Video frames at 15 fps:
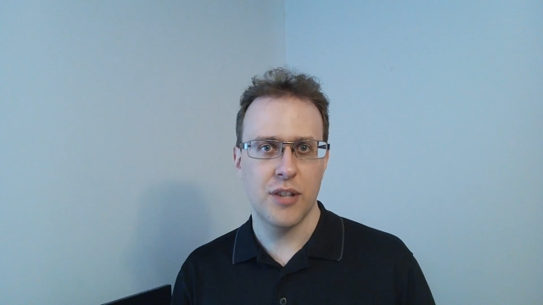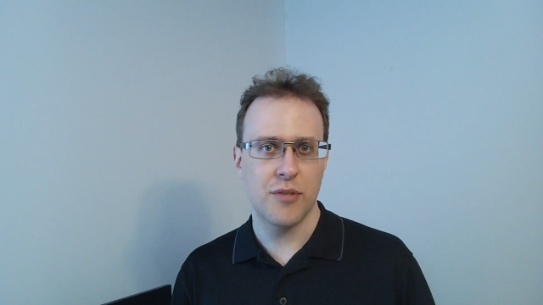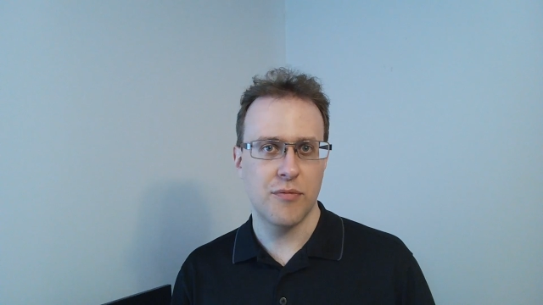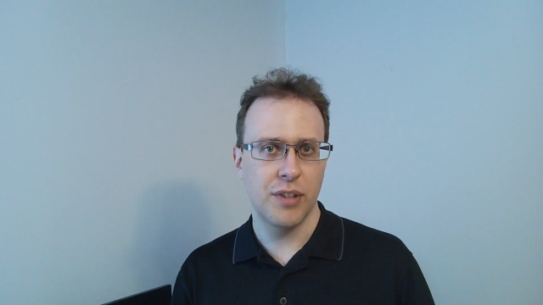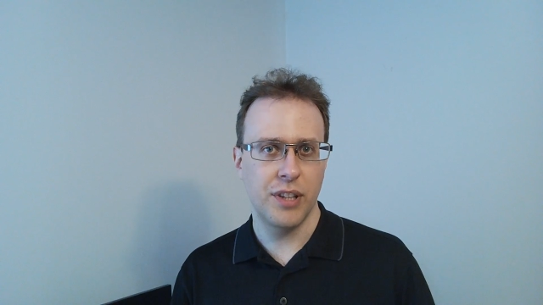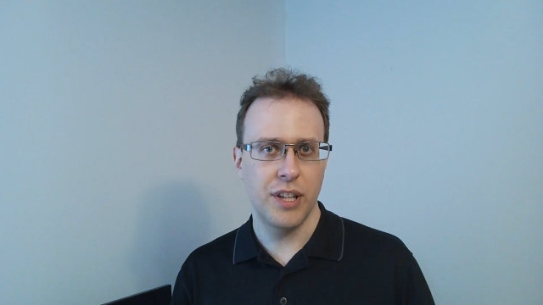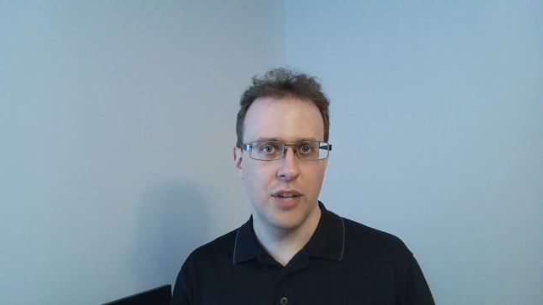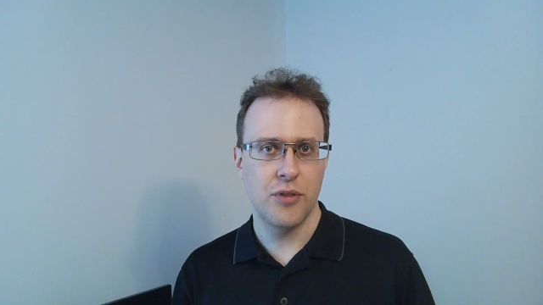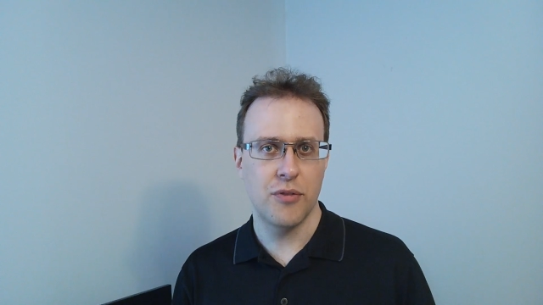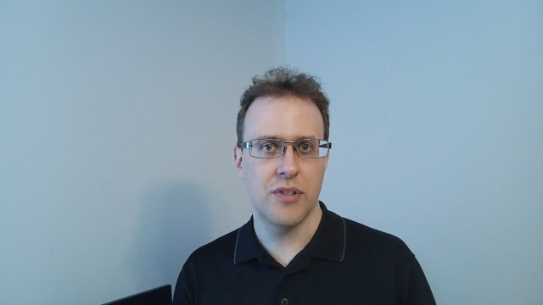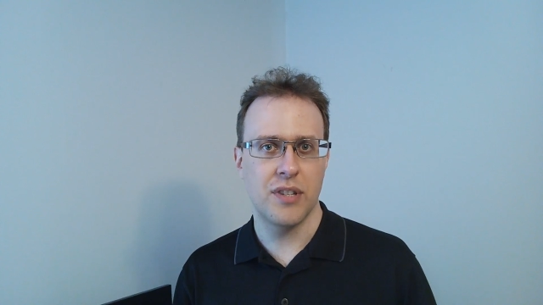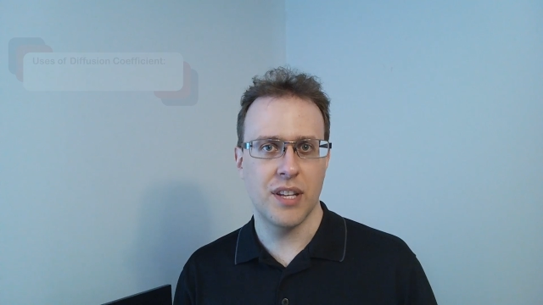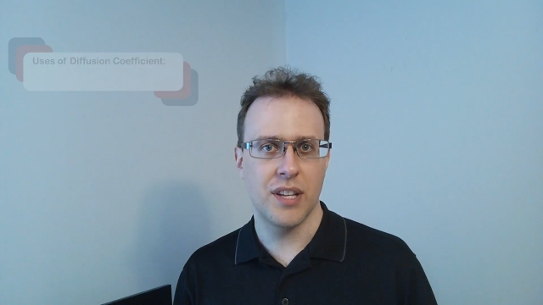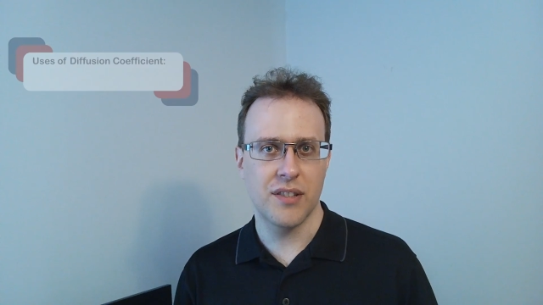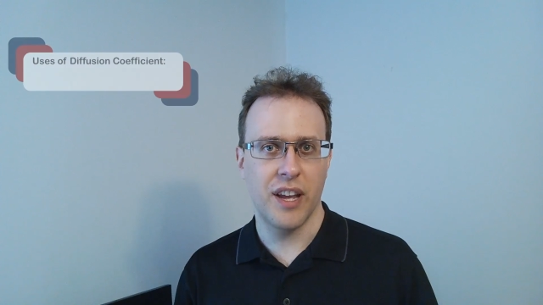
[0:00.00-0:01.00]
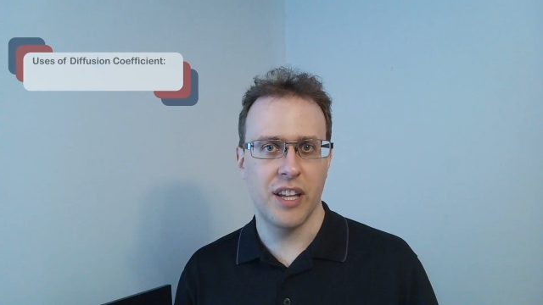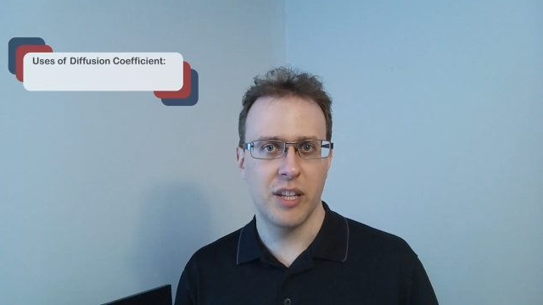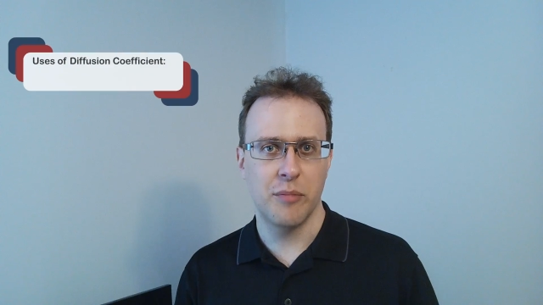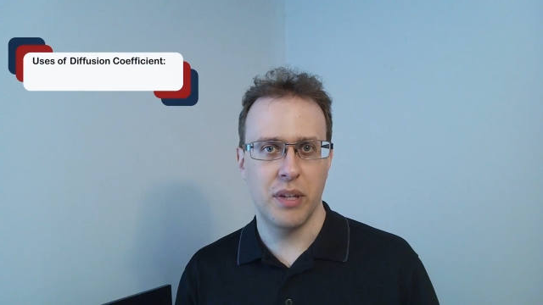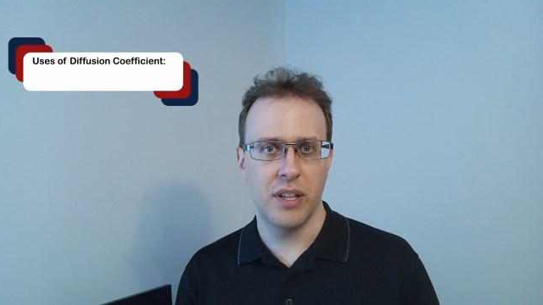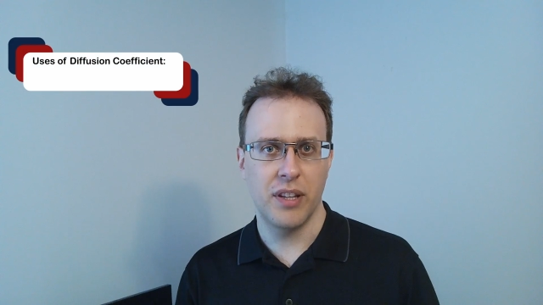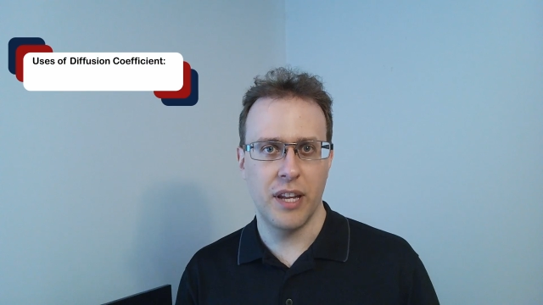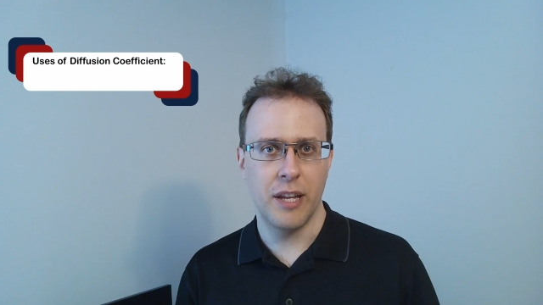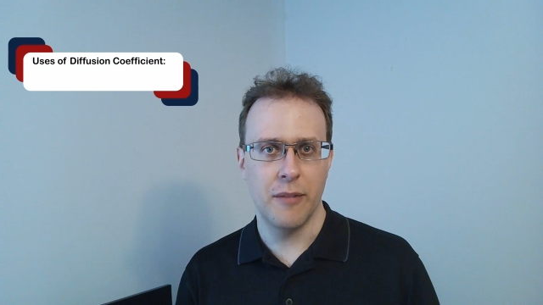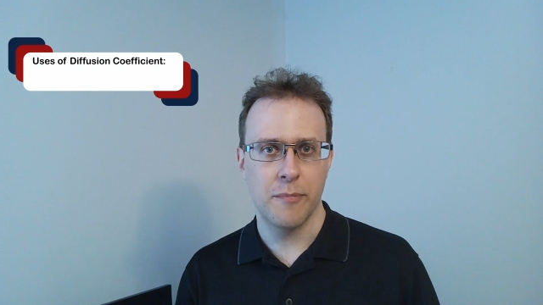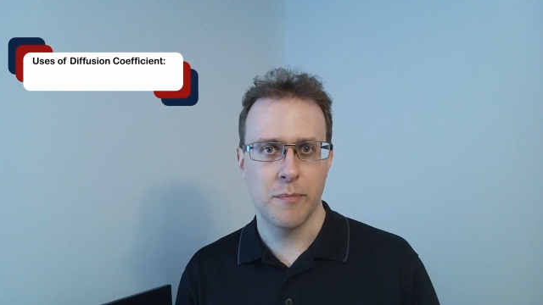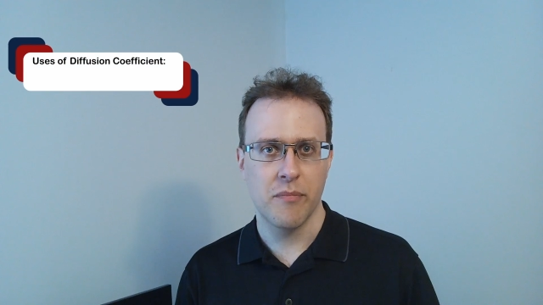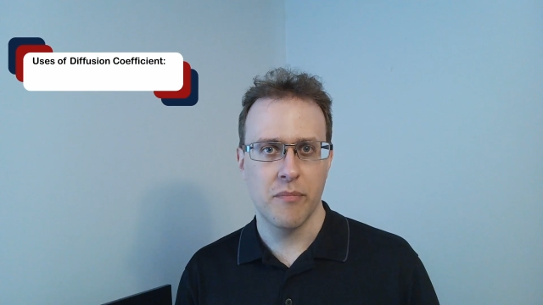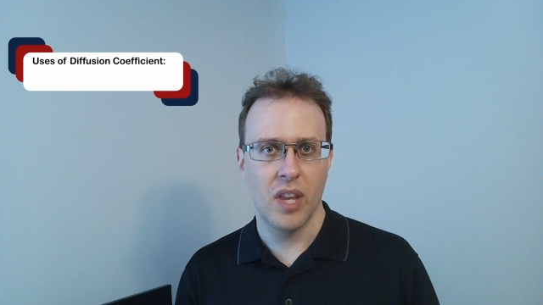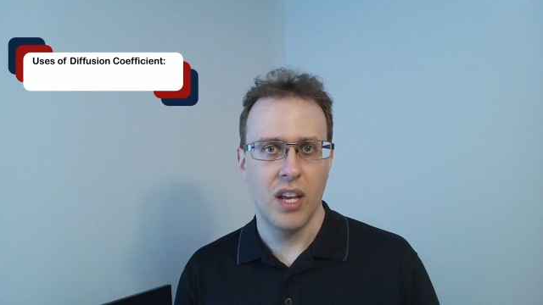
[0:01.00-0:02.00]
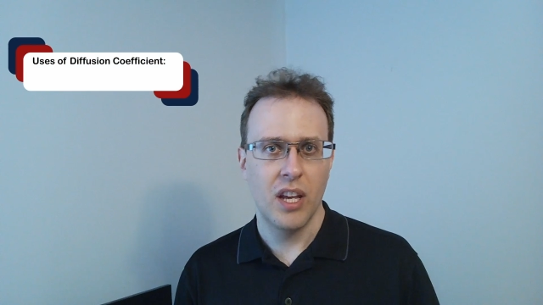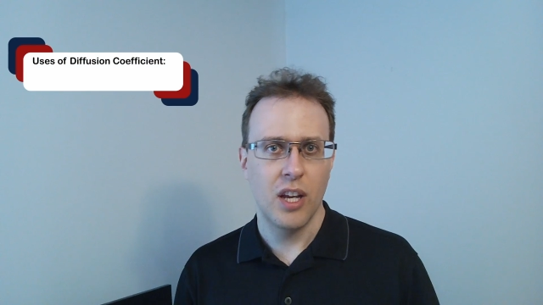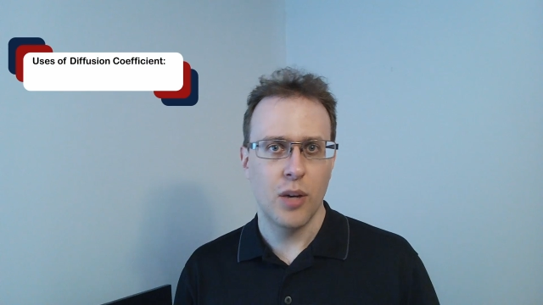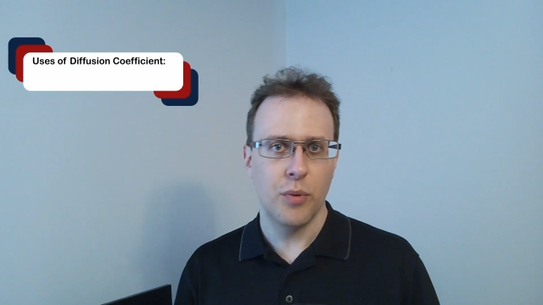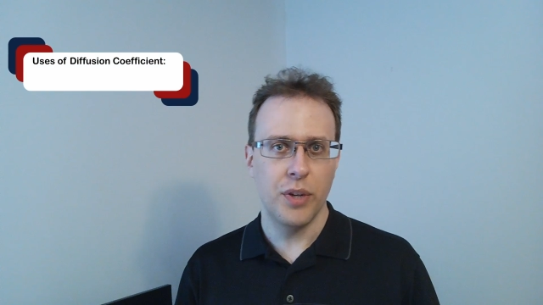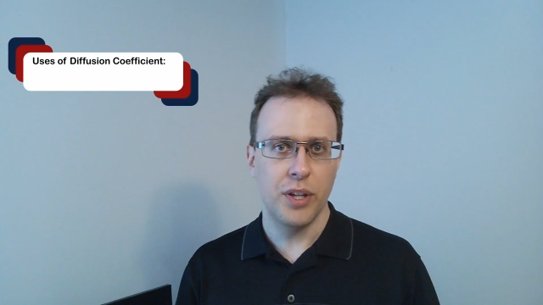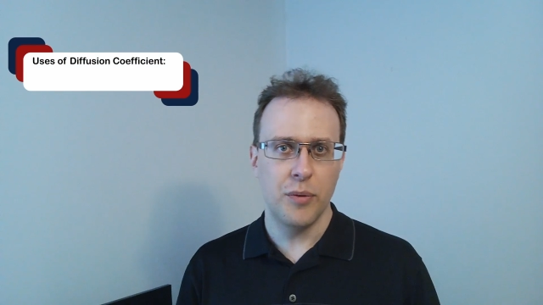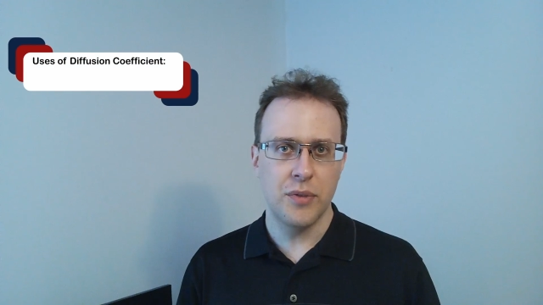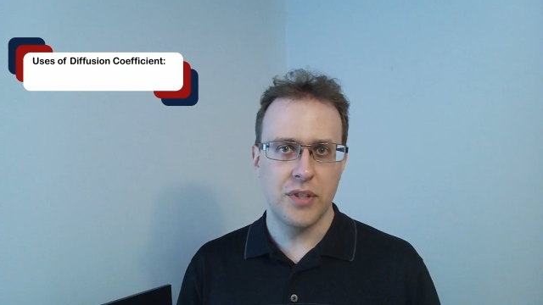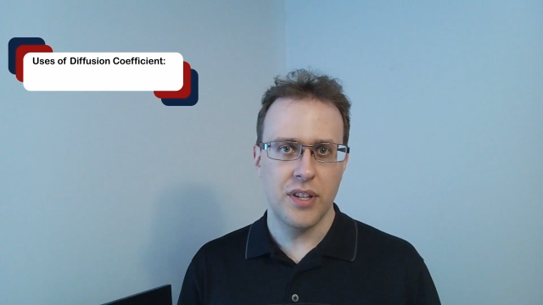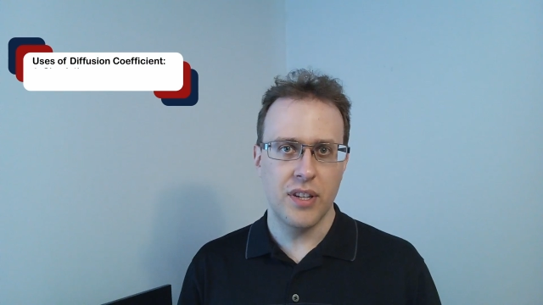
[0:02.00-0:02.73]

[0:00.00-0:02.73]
has really interesting scalability. We use